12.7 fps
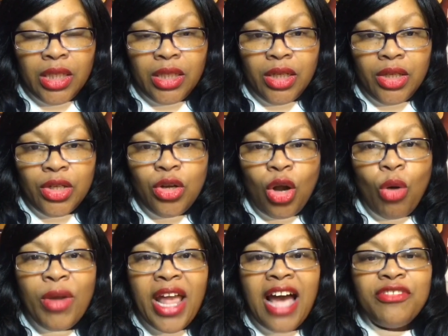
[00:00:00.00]
You know, we
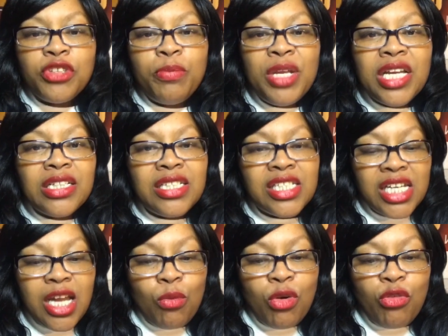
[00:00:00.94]
have to be content
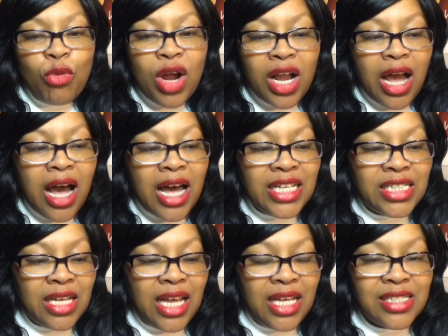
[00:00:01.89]
with what God ha
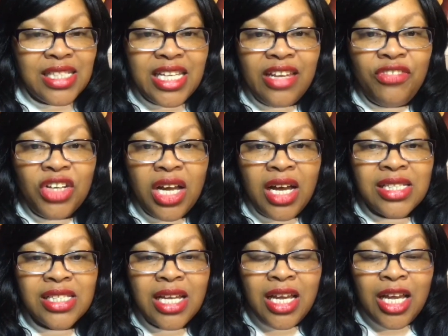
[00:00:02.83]
has given us,
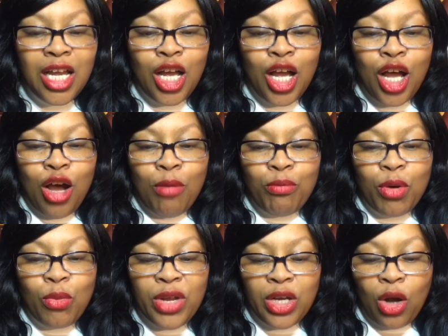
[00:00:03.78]
but
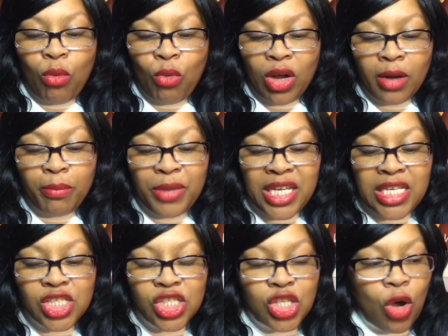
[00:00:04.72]
we don't want to be
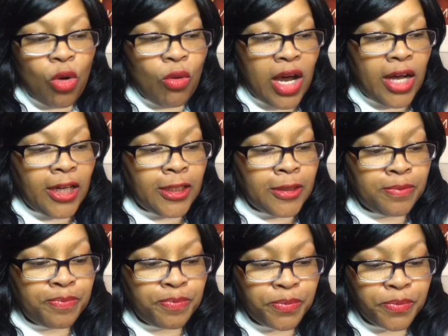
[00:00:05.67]
so um,
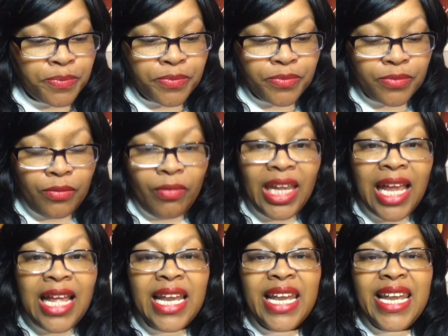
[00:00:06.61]

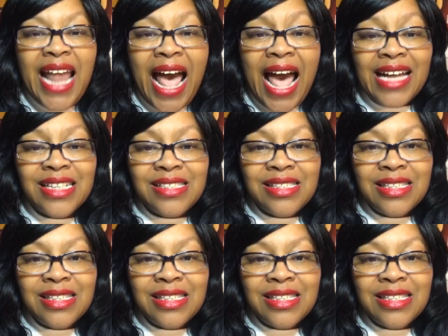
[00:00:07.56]
lax